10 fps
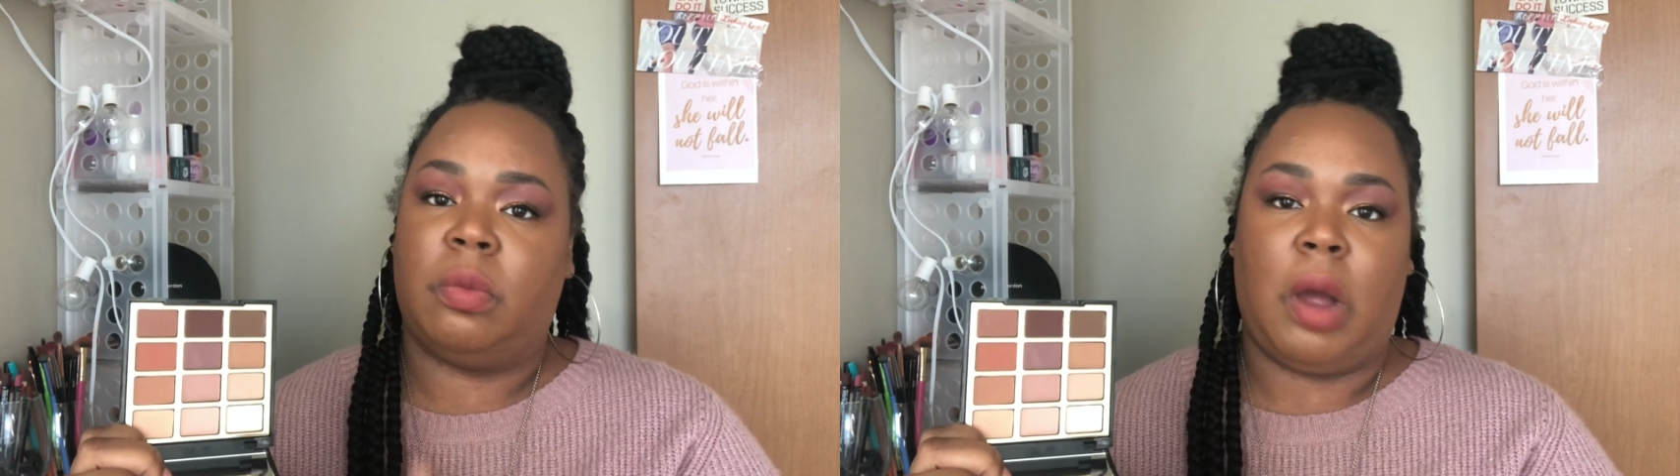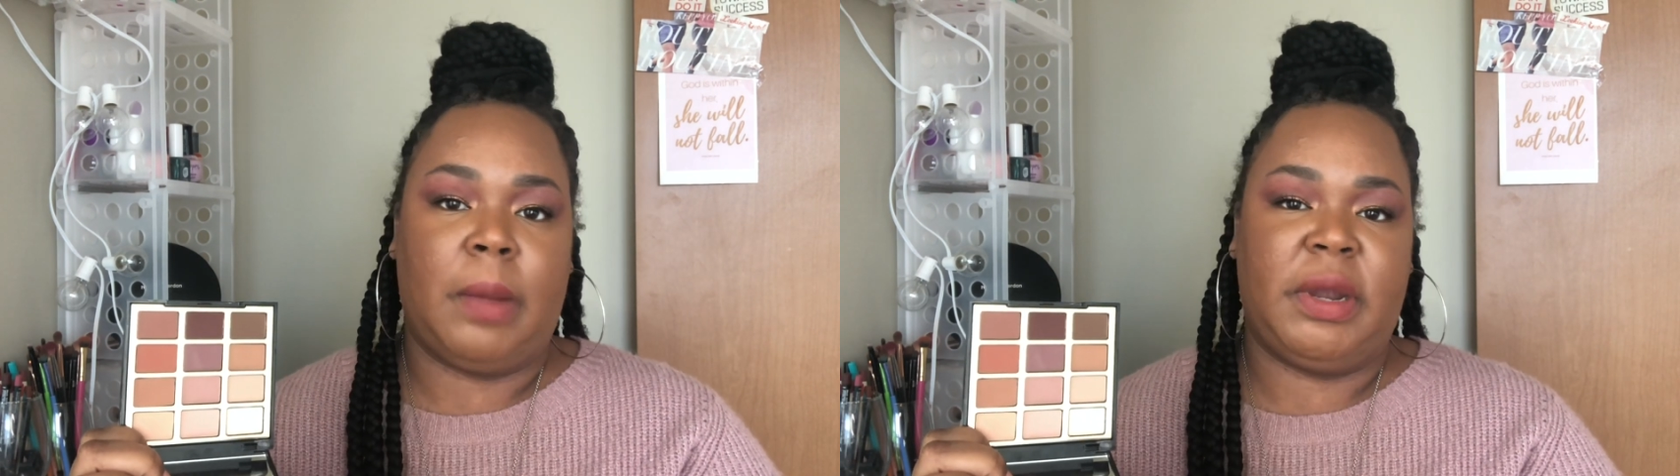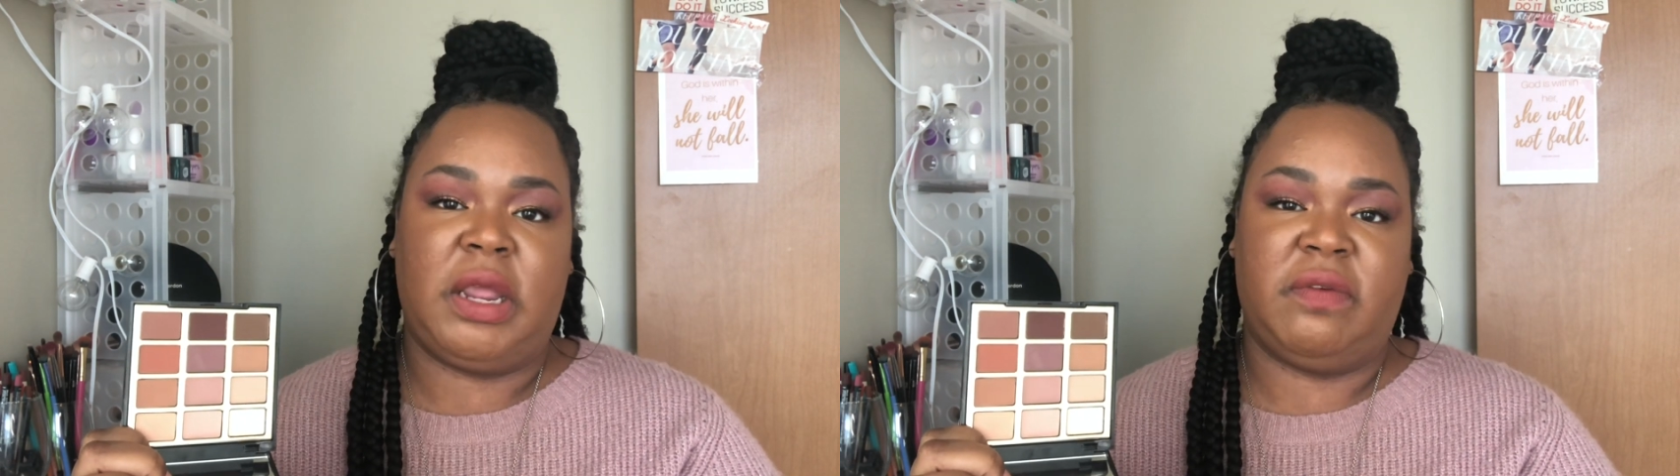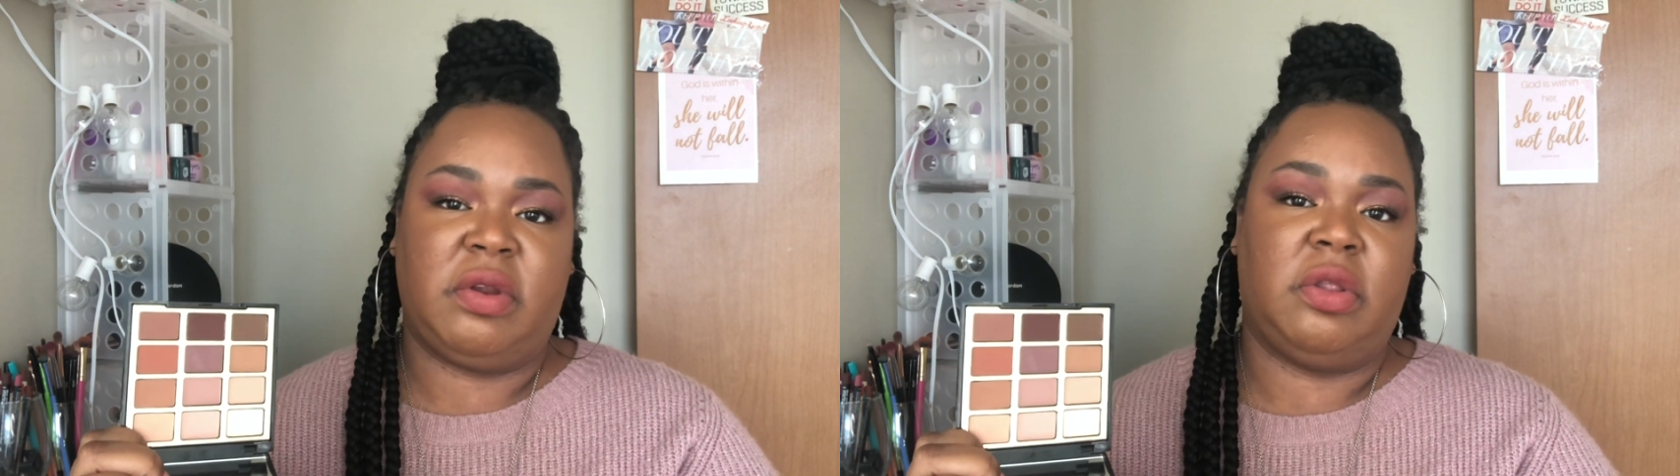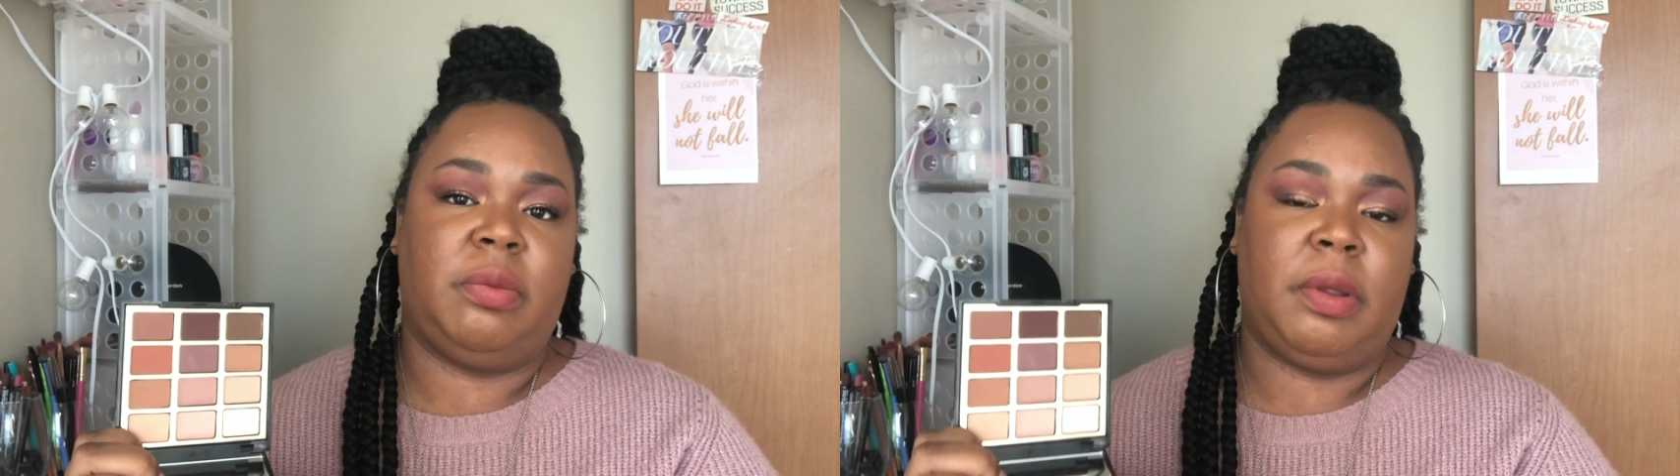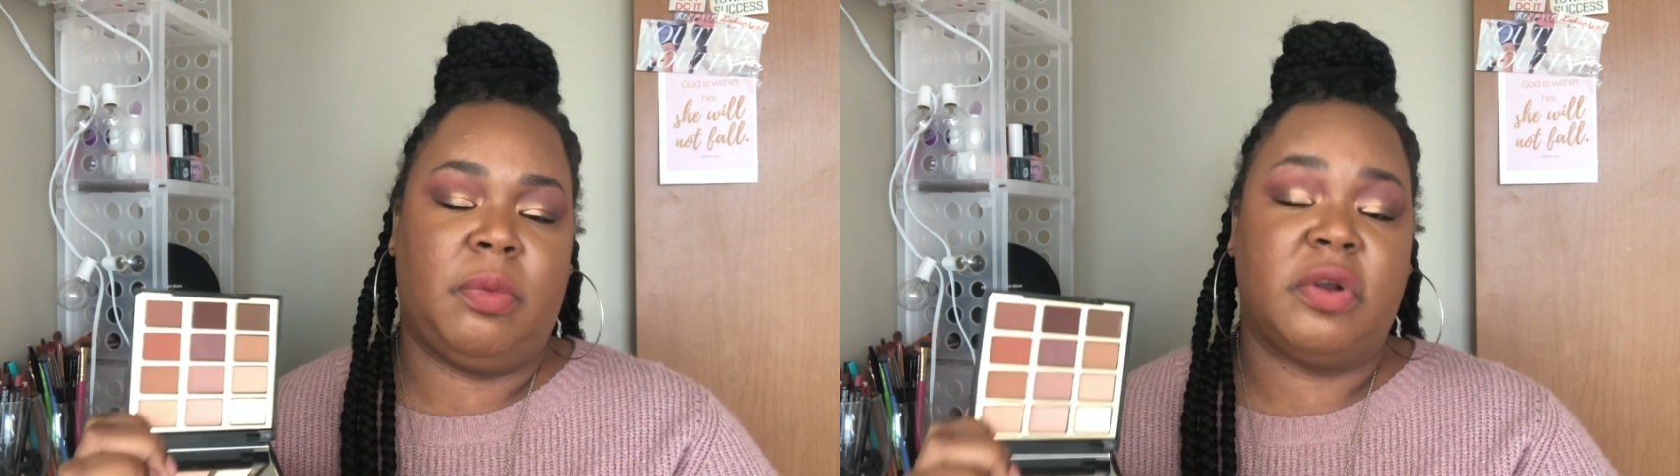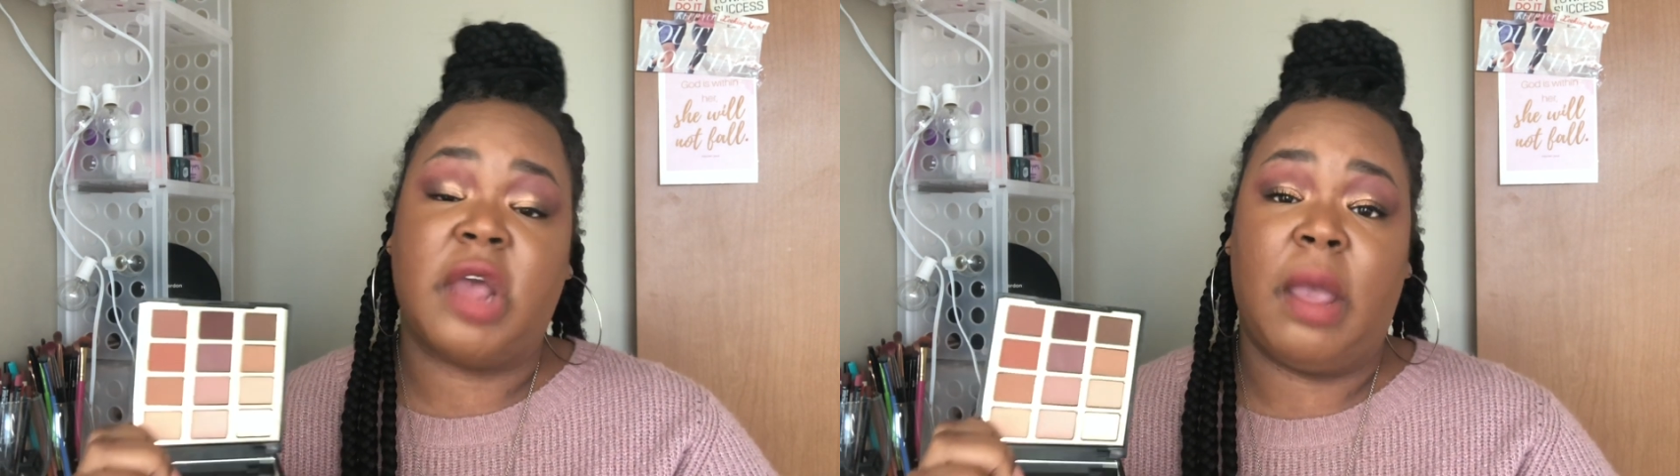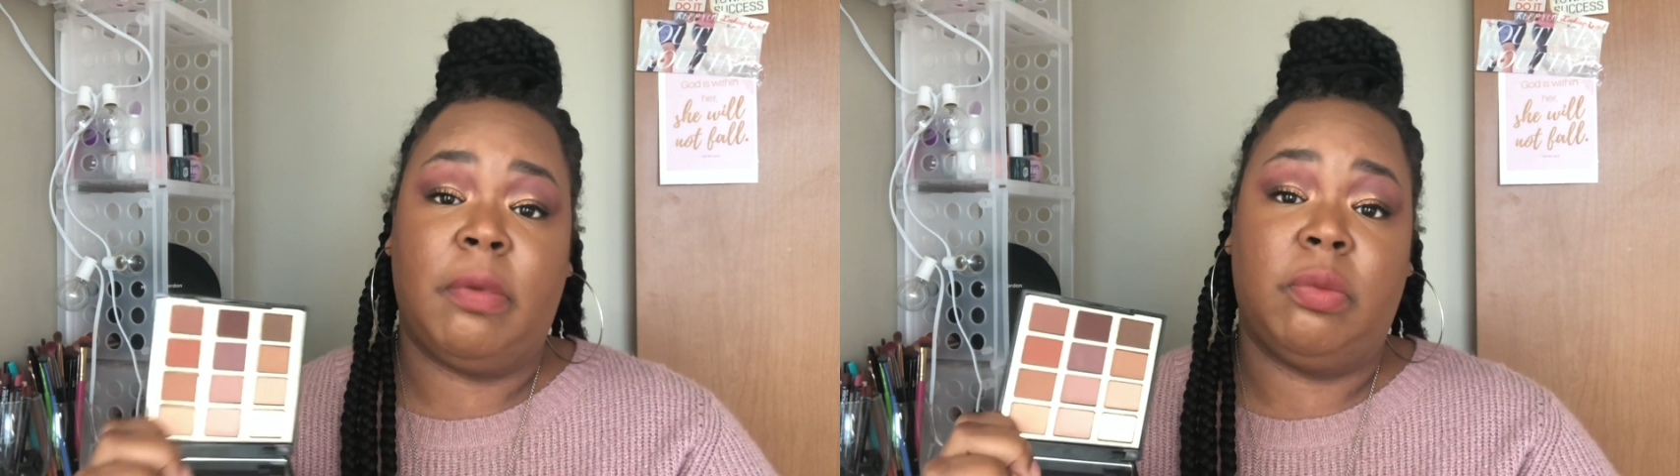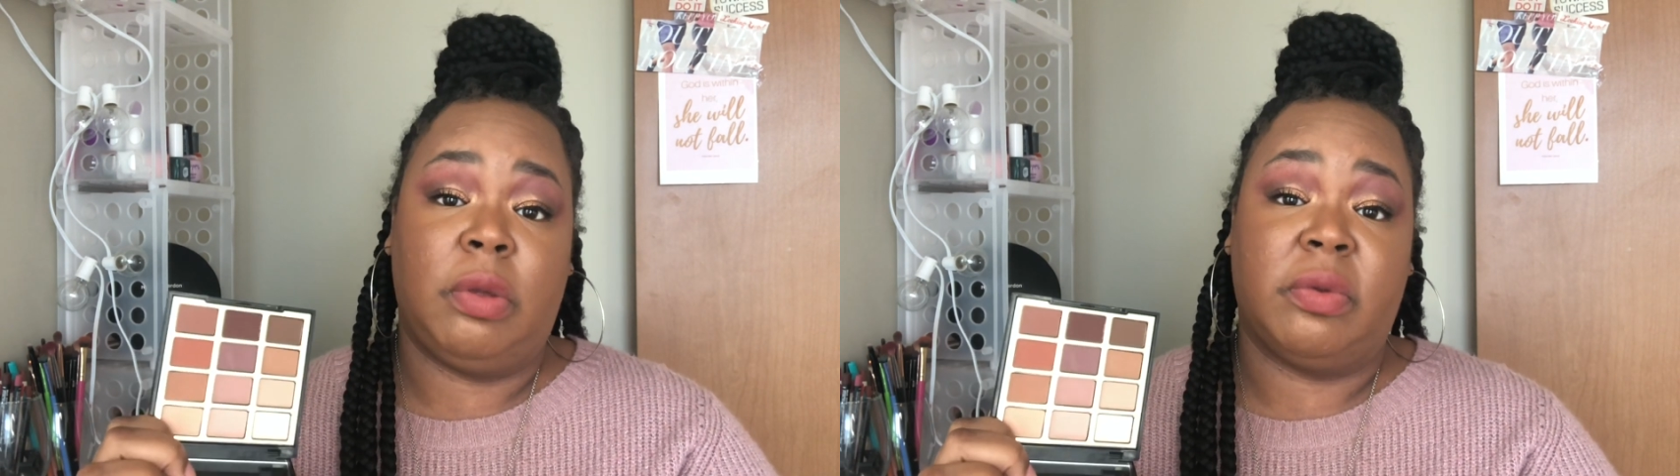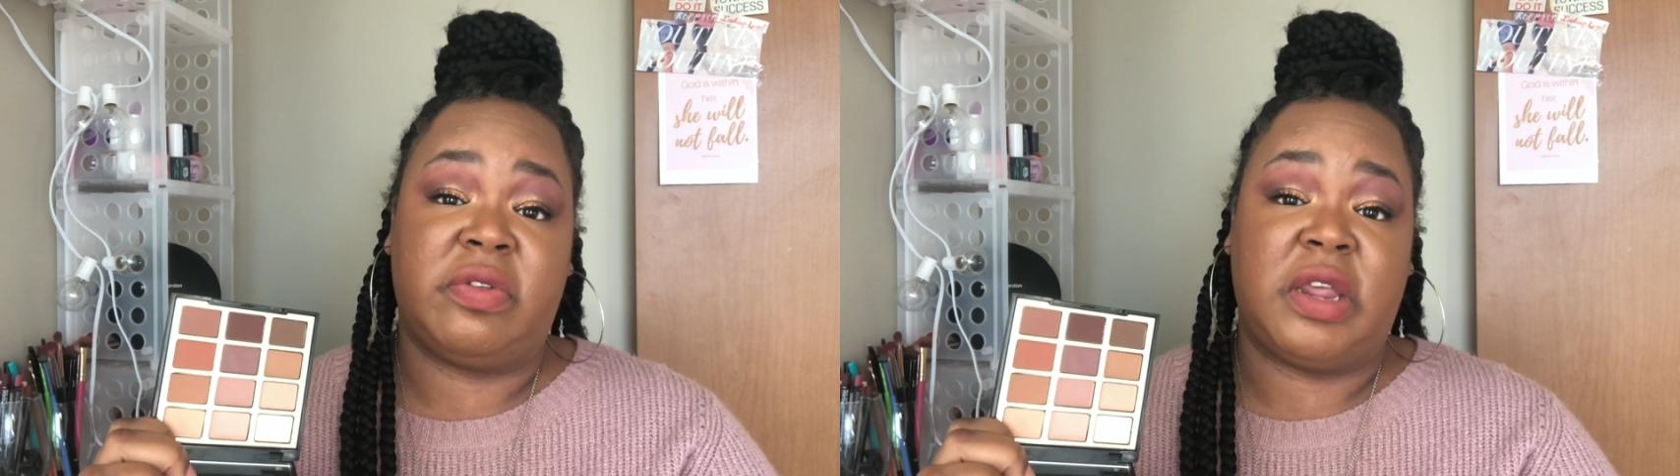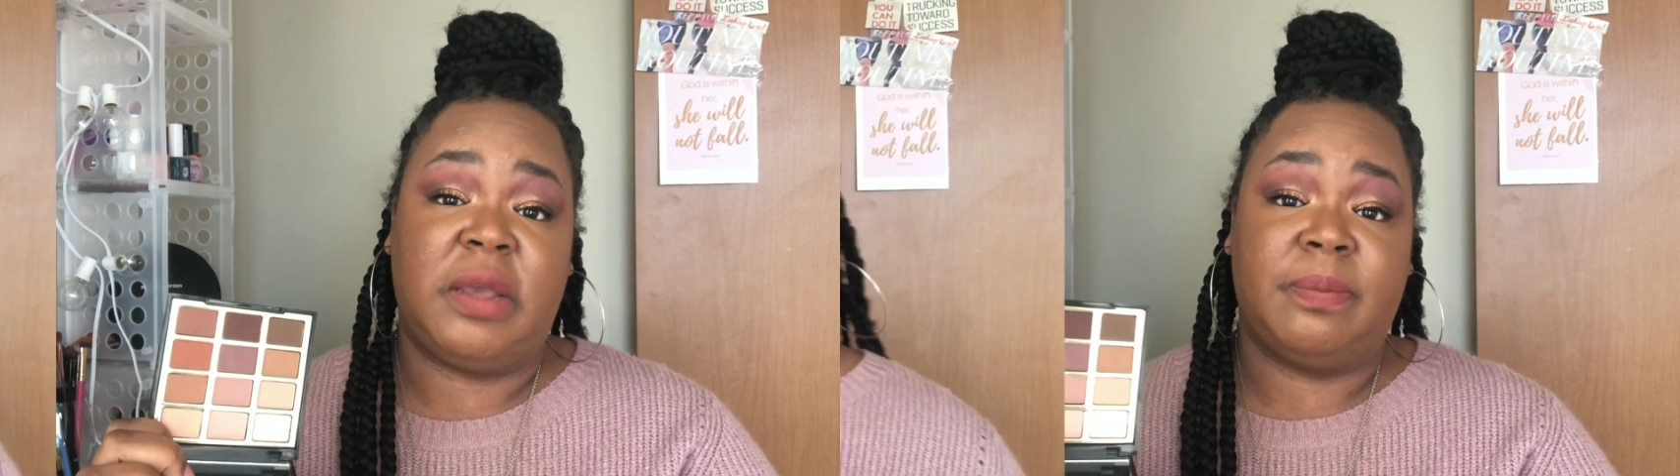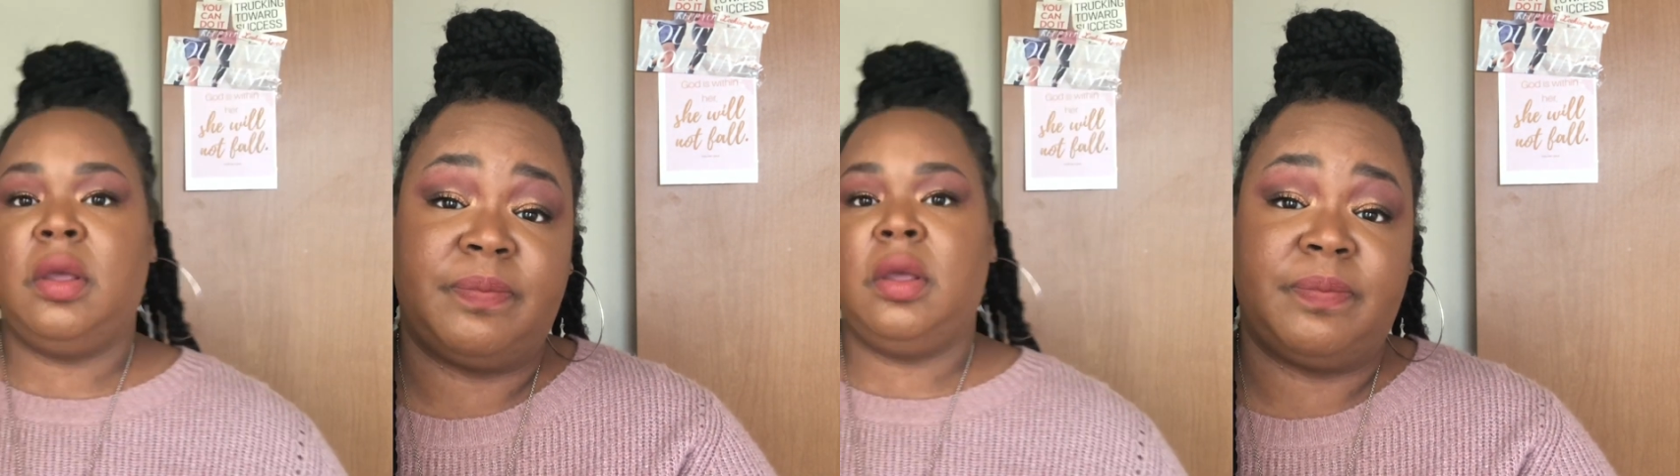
I'm going to give it a little bit more time and we will see.